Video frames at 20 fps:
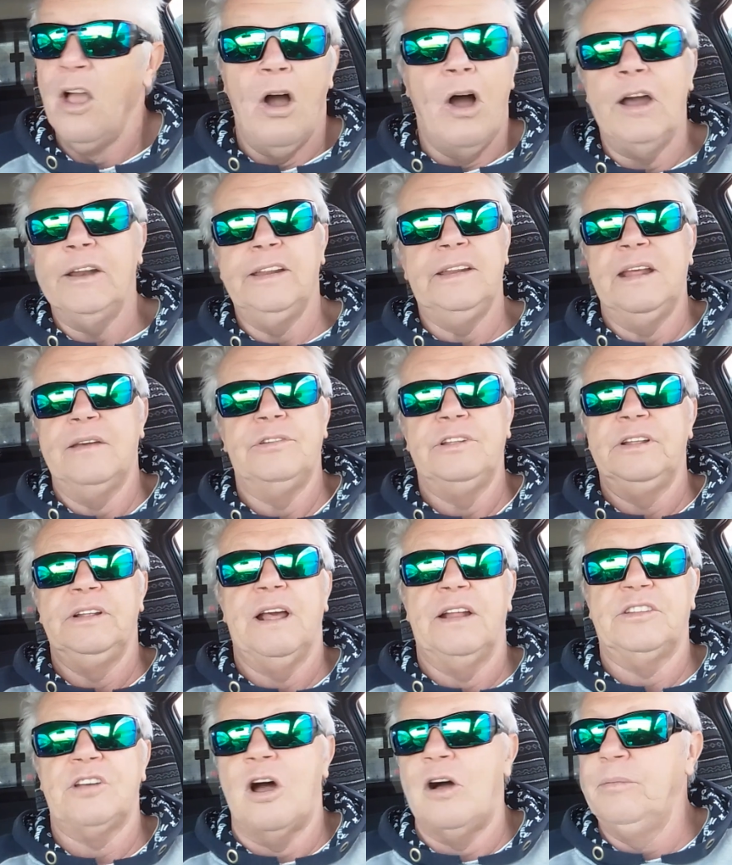I did everything
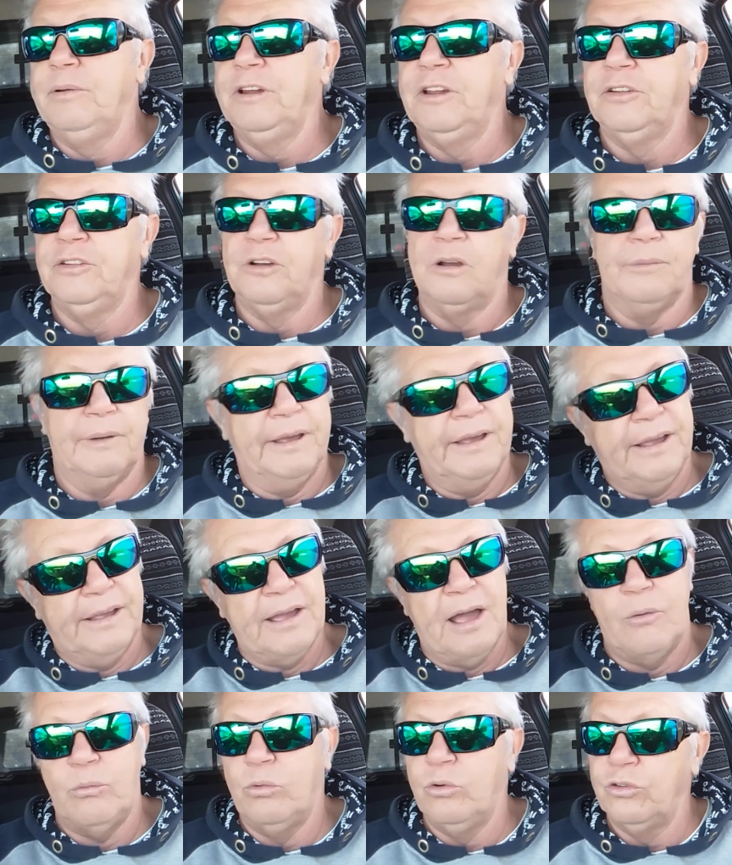they told me to do. Got my hair
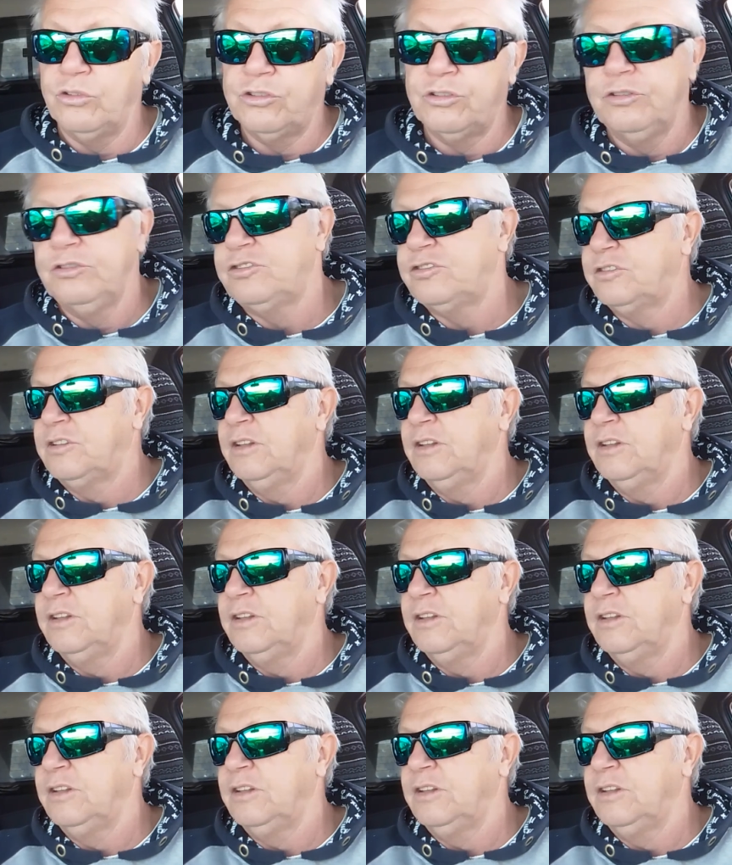cut, wore suits,